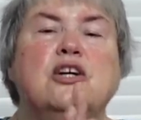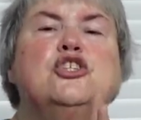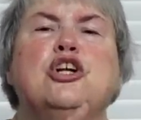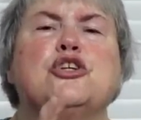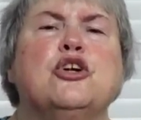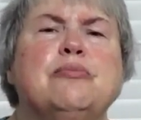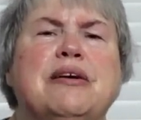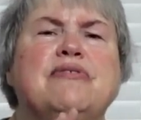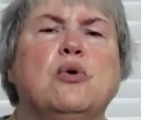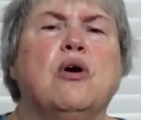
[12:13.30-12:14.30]
Should have turned my
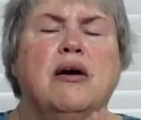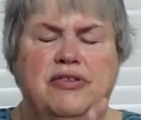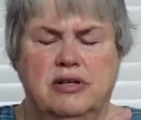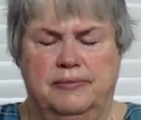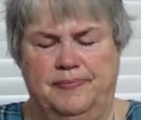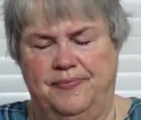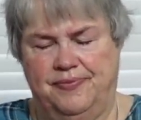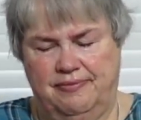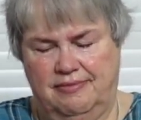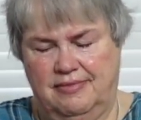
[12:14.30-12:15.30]
phone off, huh?
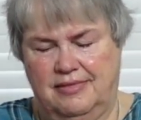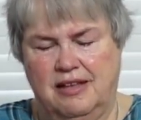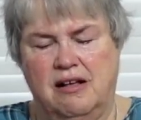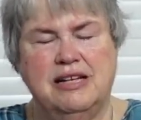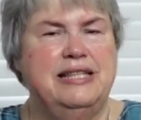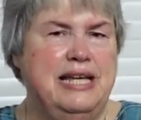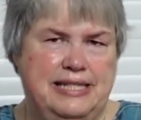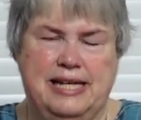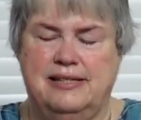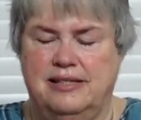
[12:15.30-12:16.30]
I'll get that
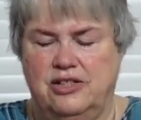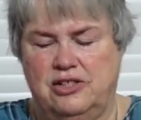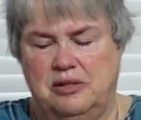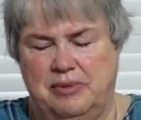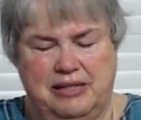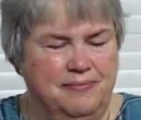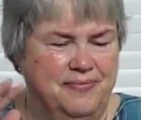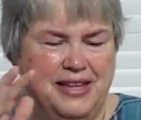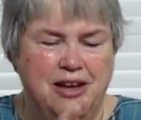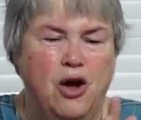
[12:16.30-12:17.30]
text in just a minute.
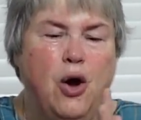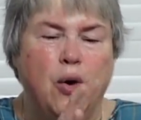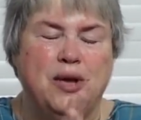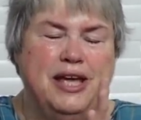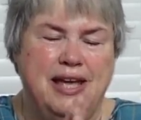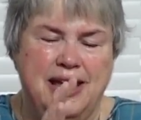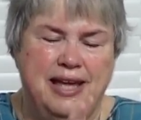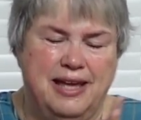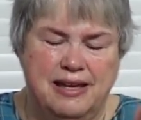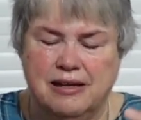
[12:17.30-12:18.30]

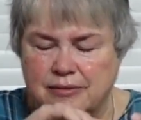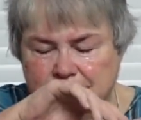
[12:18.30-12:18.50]
Okay.